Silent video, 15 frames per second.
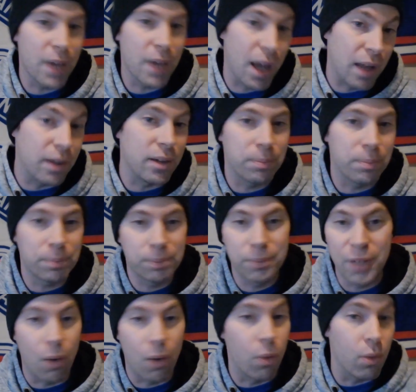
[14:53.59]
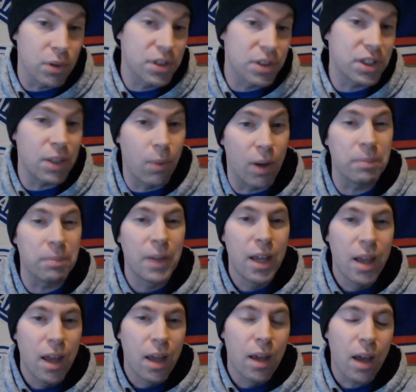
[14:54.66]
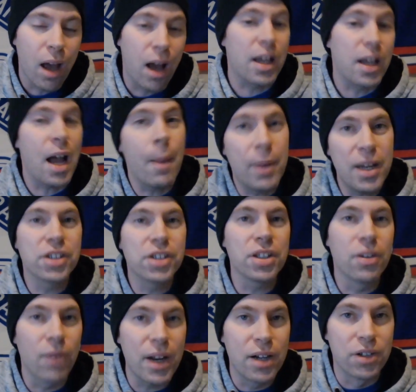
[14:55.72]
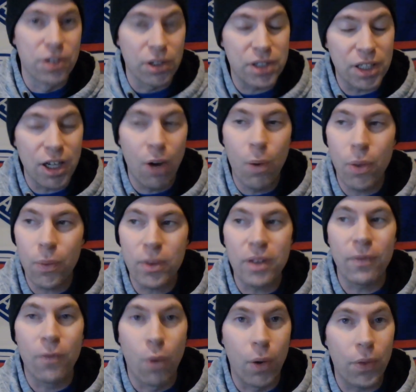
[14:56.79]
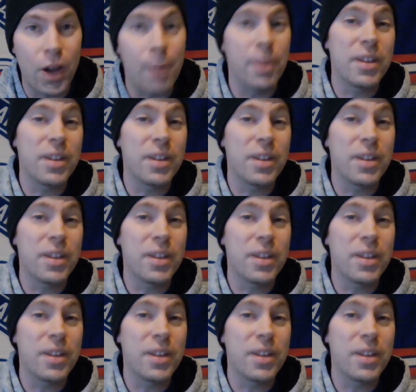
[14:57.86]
And, you know, we'll see what combination the Rangers look to go with the fourth line.